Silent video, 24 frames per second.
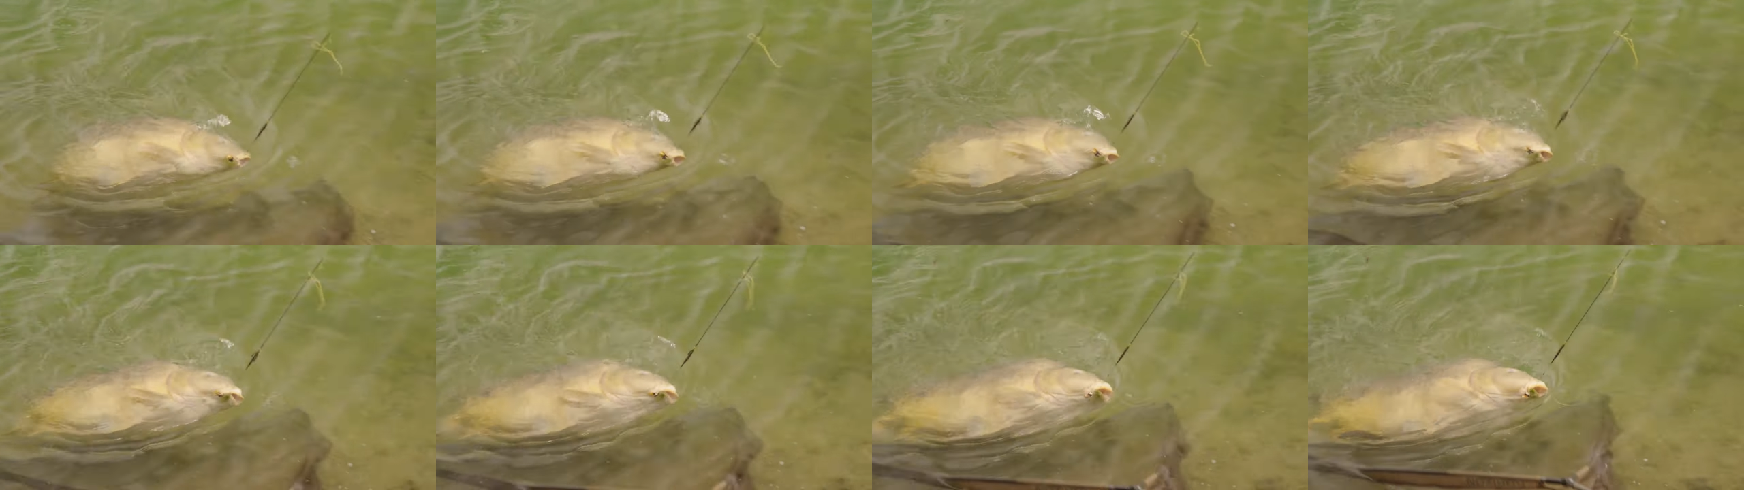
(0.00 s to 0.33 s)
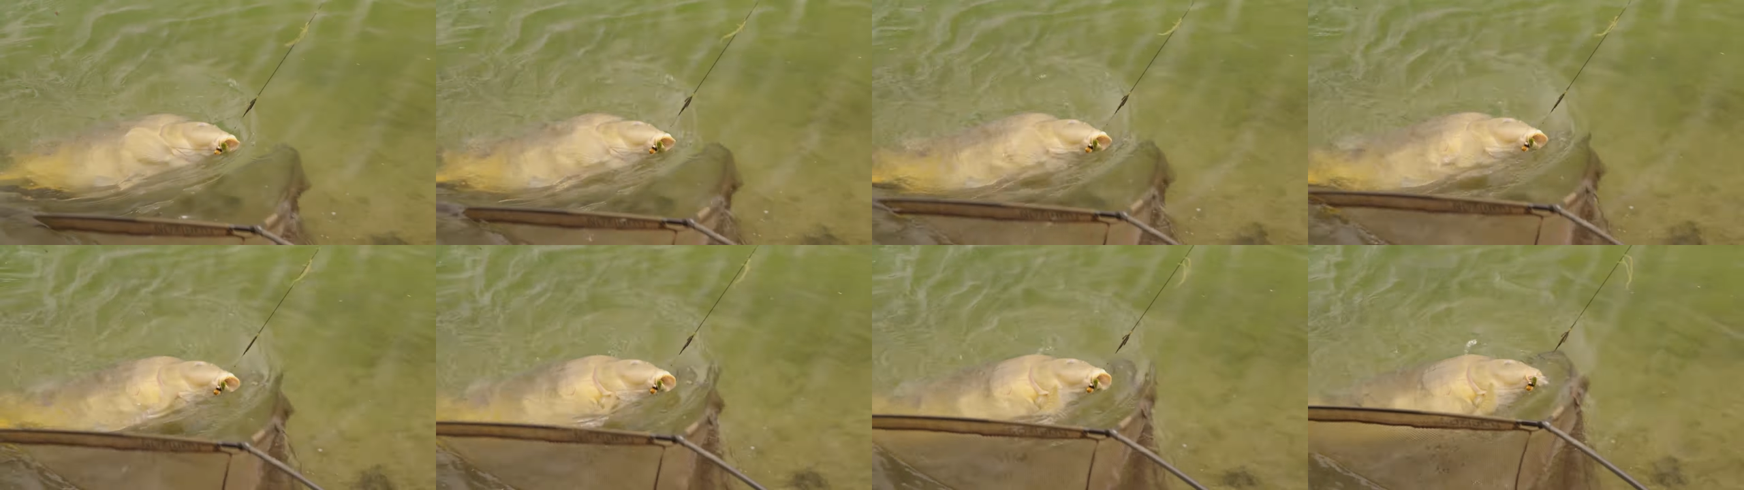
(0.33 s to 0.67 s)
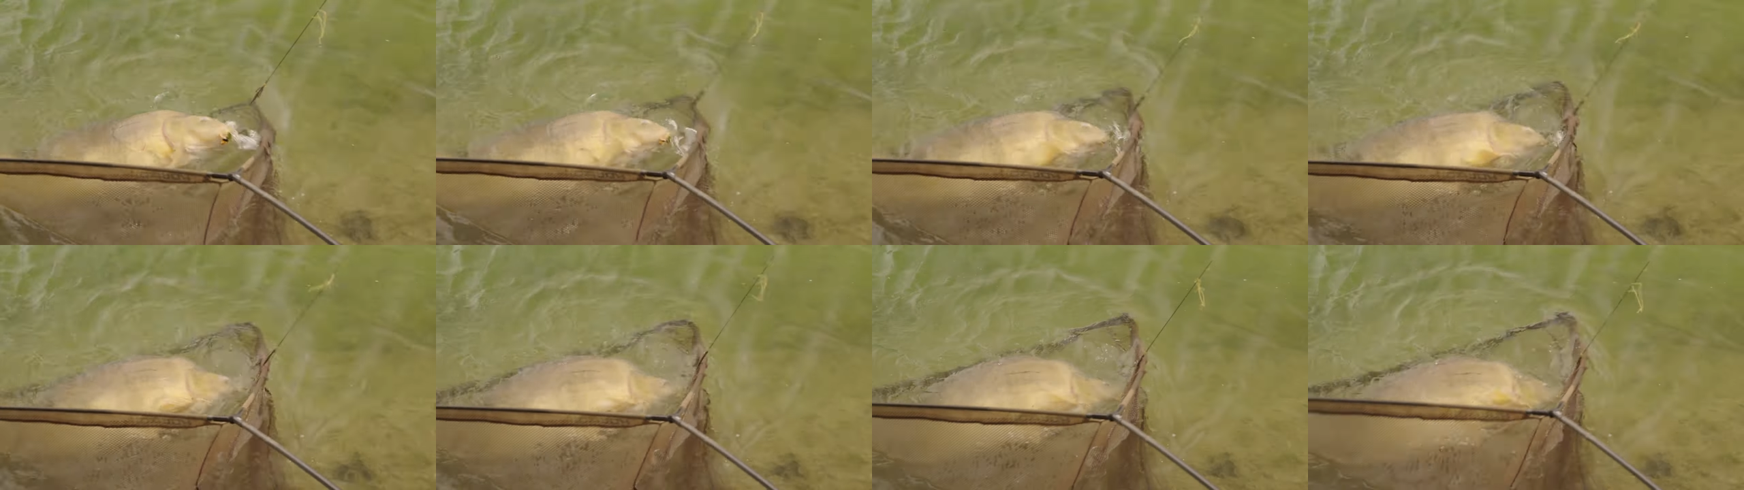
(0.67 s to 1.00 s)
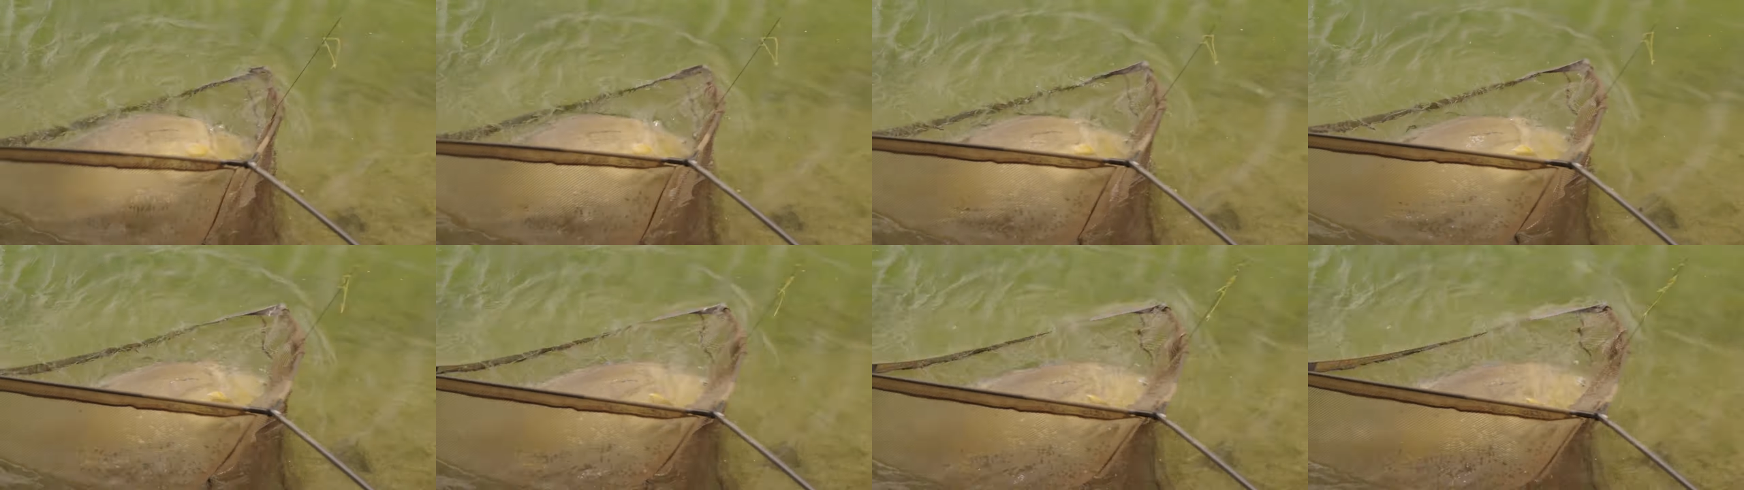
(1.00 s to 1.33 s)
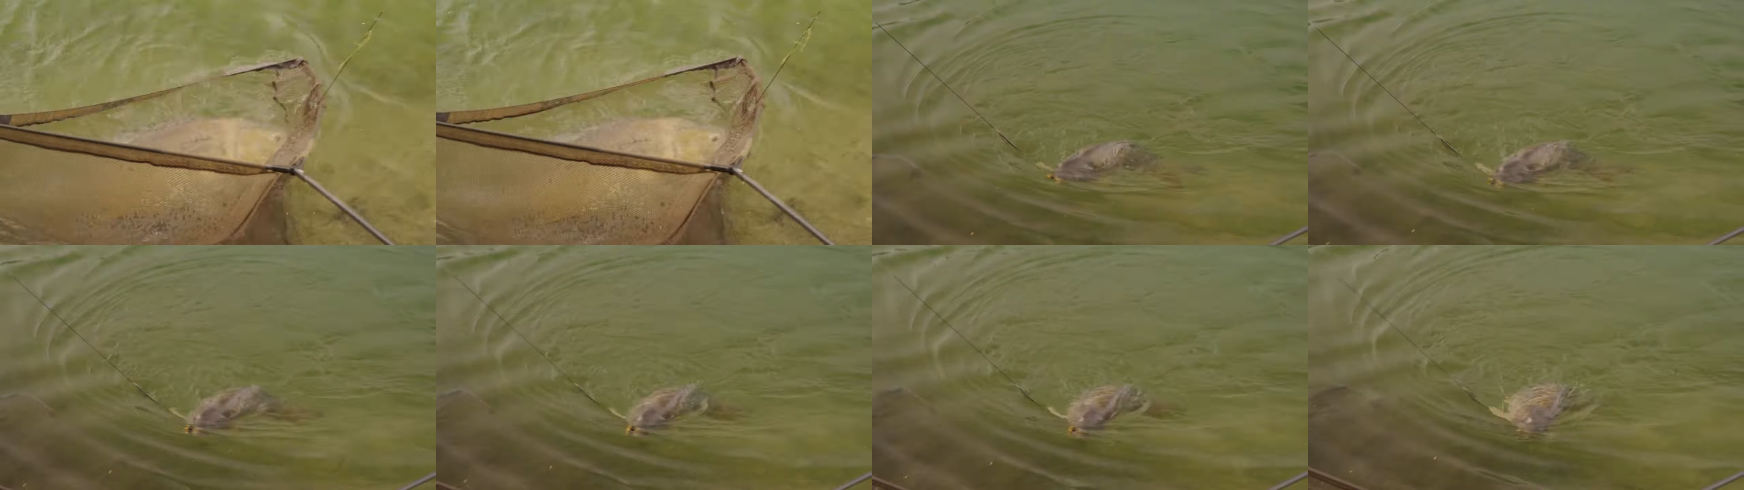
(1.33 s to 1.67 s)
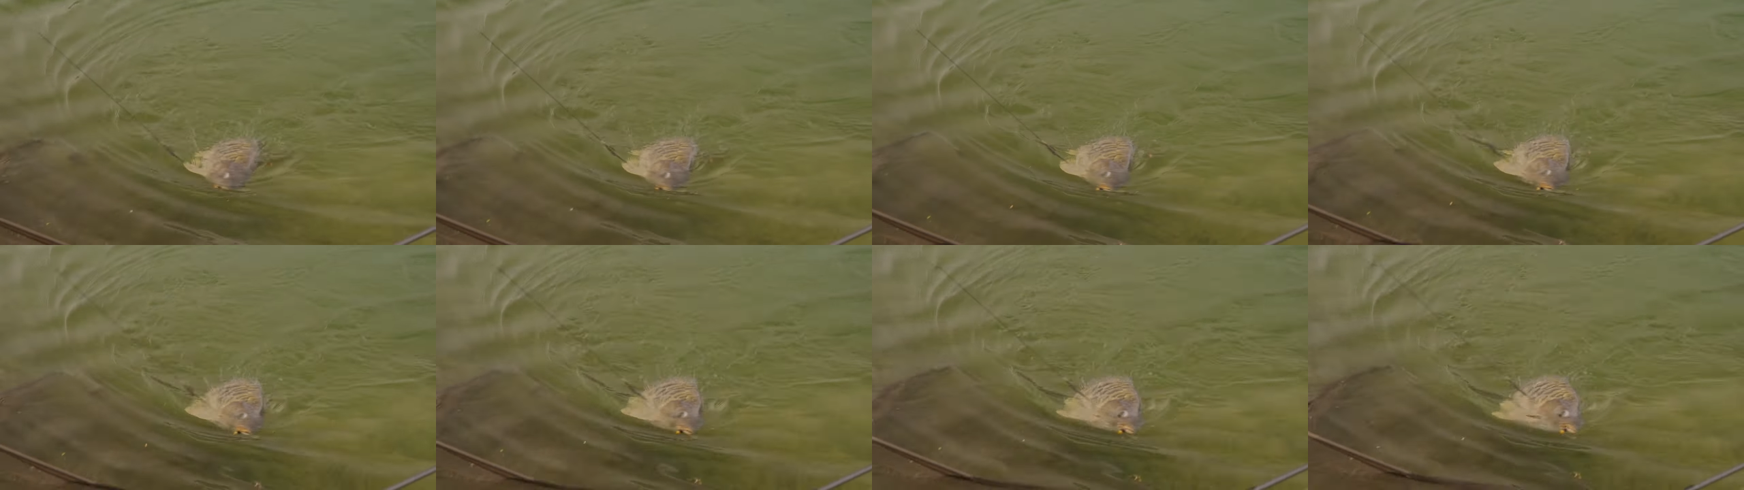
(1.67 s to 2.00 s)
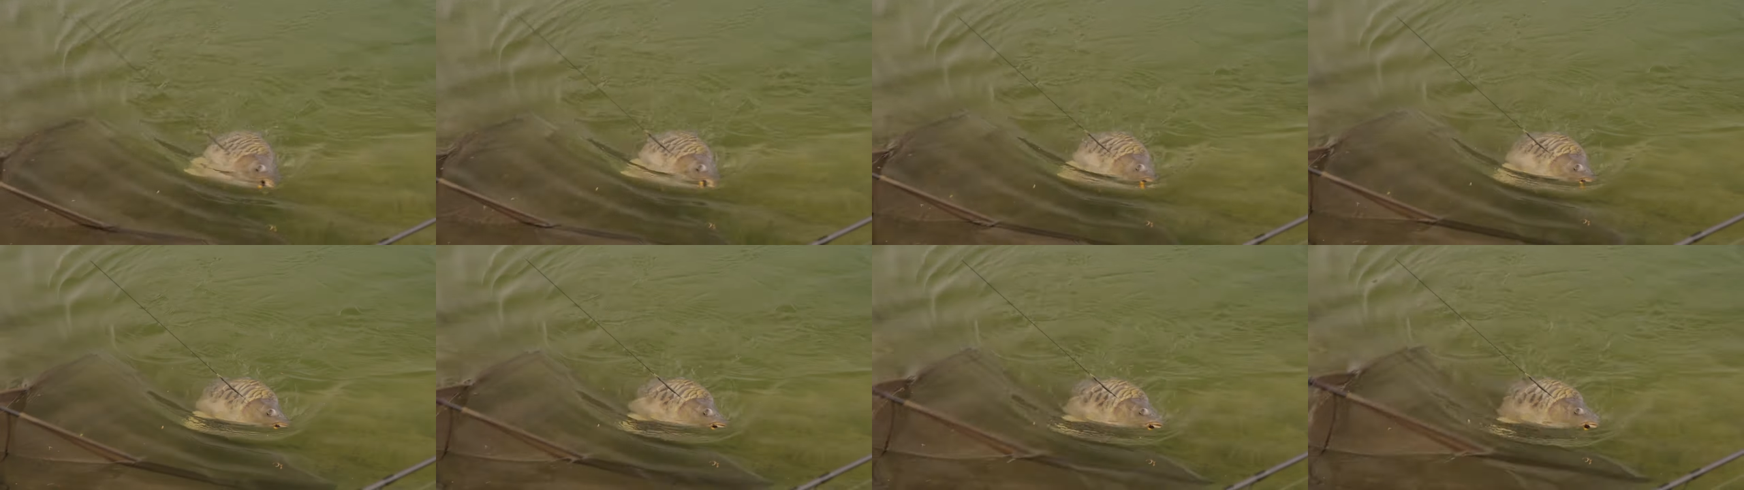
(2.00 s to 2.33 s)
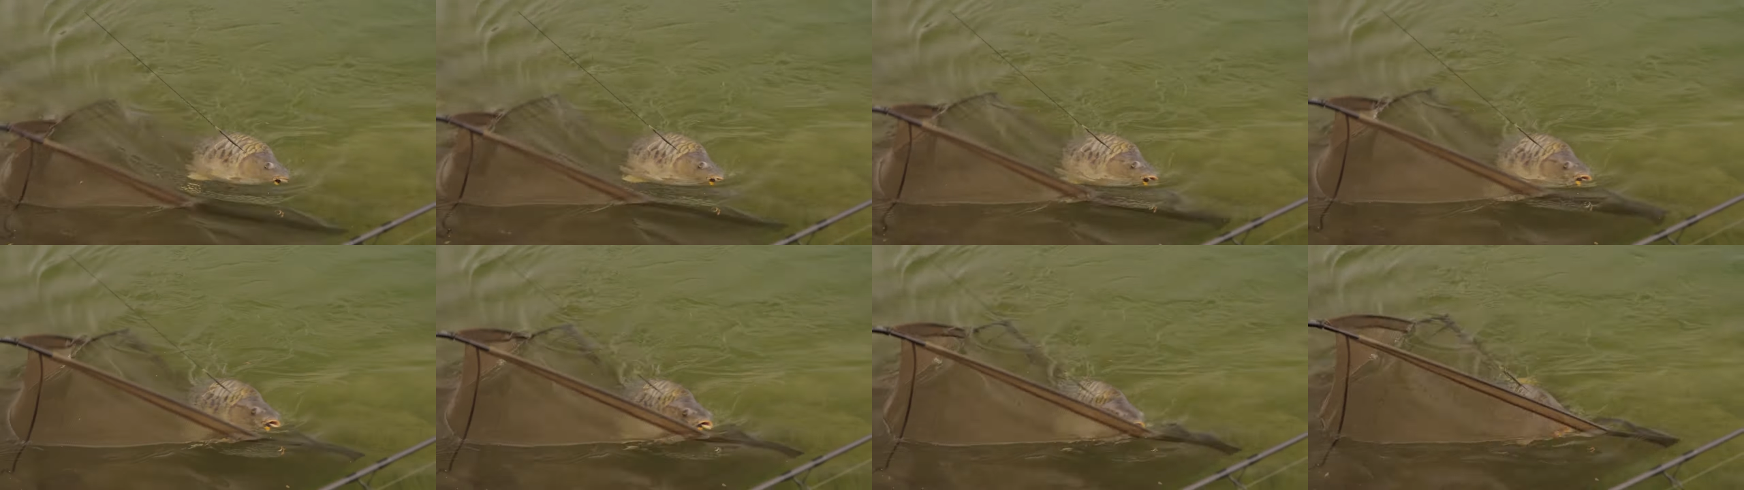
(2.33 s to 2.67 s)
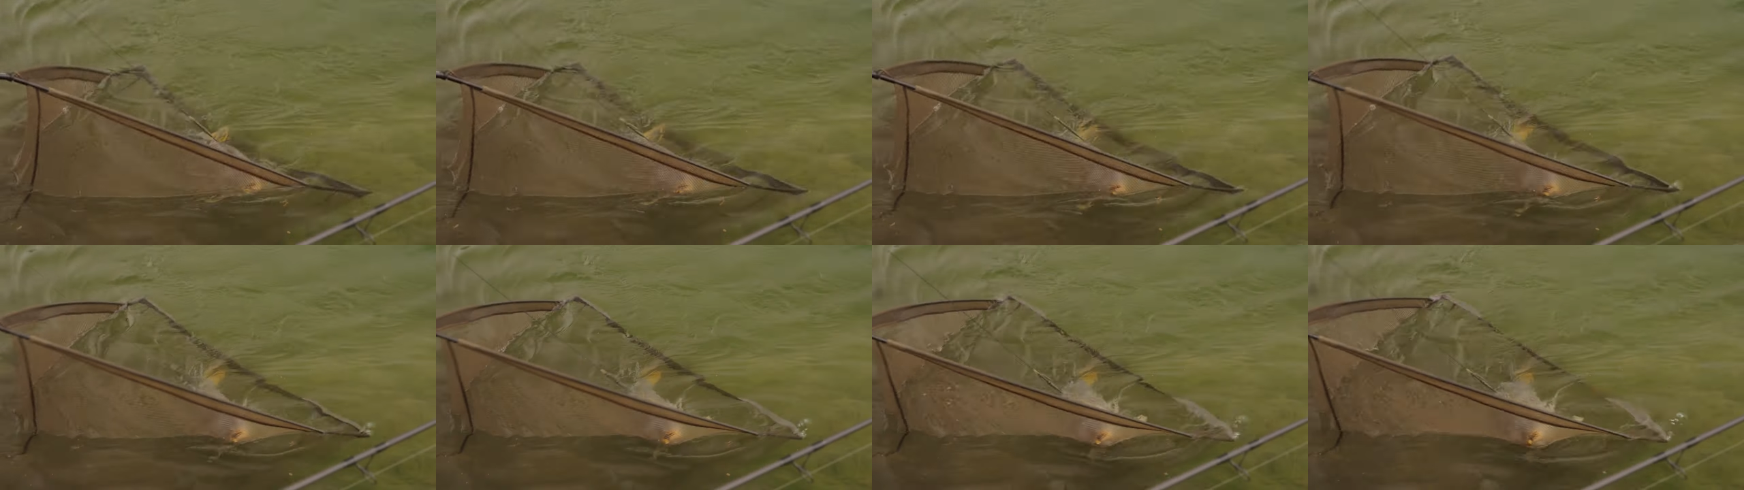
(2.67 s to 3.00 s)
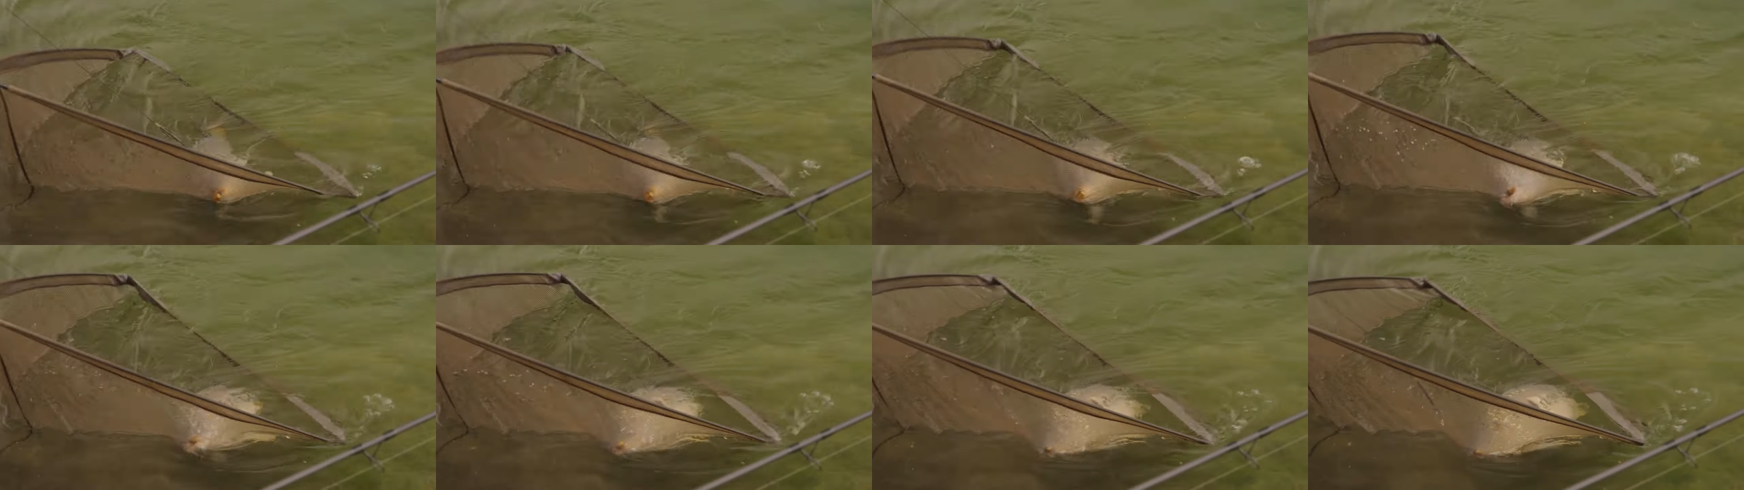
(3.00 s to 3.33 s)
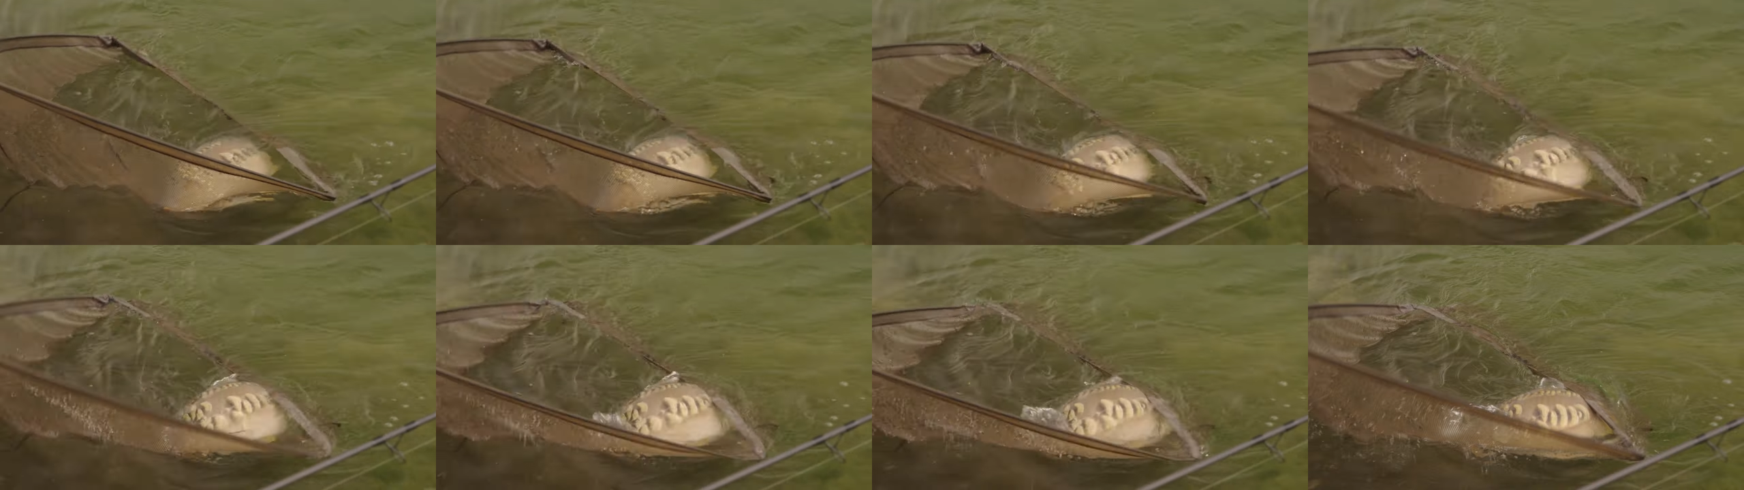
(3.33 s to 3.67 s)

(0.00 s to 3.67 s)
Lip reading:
(no speaker visible)